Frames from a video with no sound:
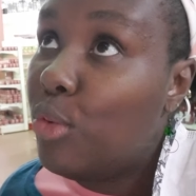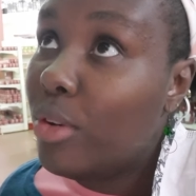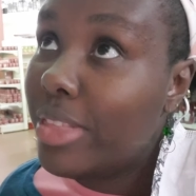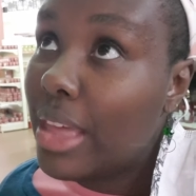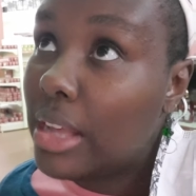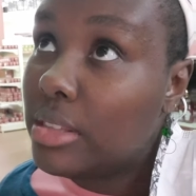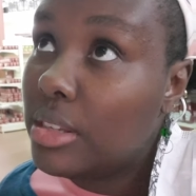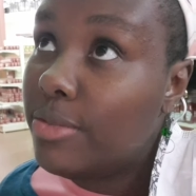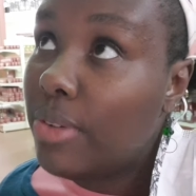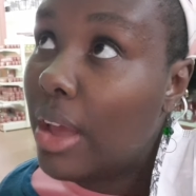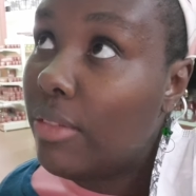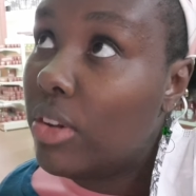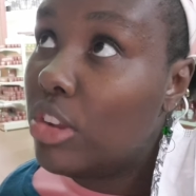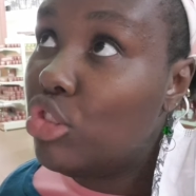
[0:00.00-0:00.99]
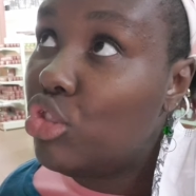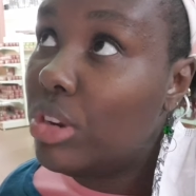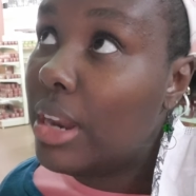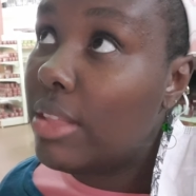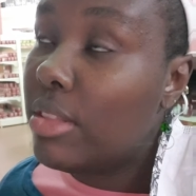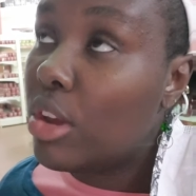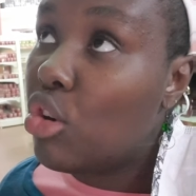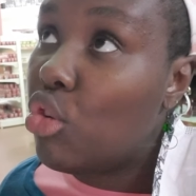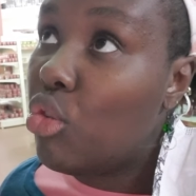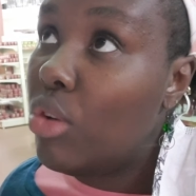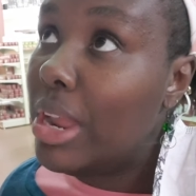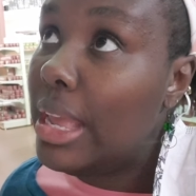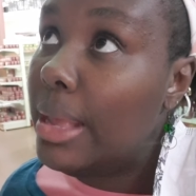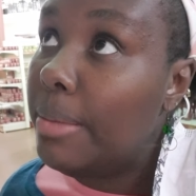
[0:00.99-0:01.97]
4,500 and the
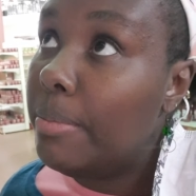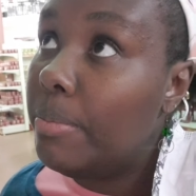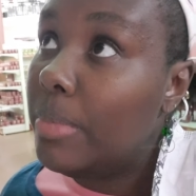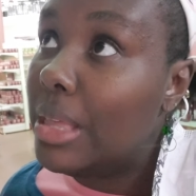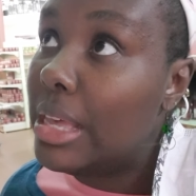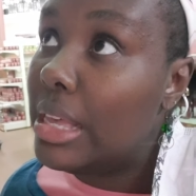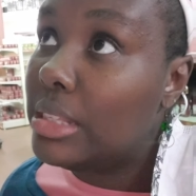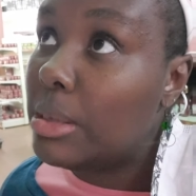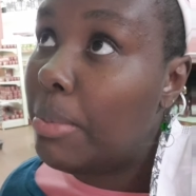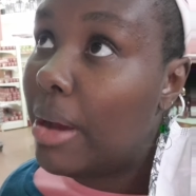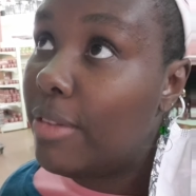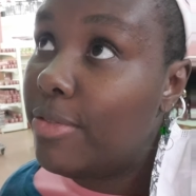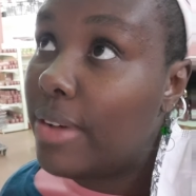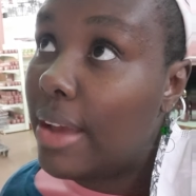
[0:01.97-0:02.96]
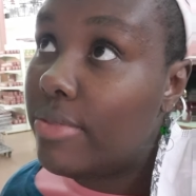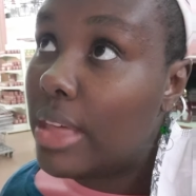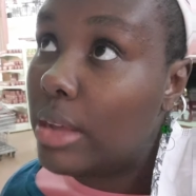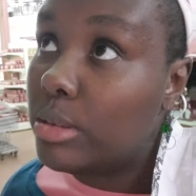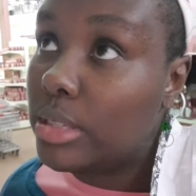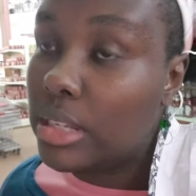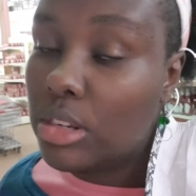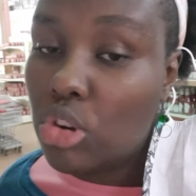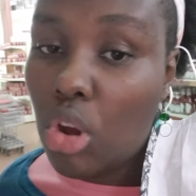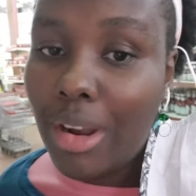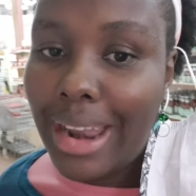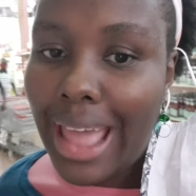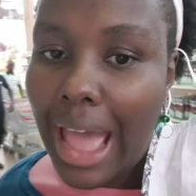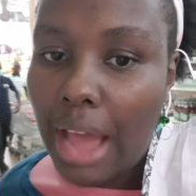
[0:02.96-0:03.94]
cream is about 5,000
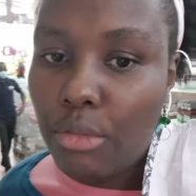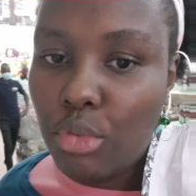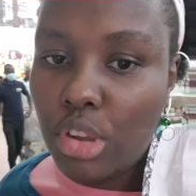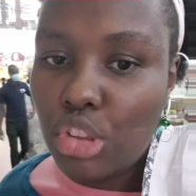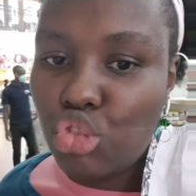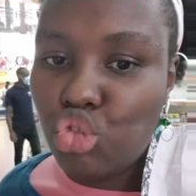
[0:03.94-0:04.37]
on average.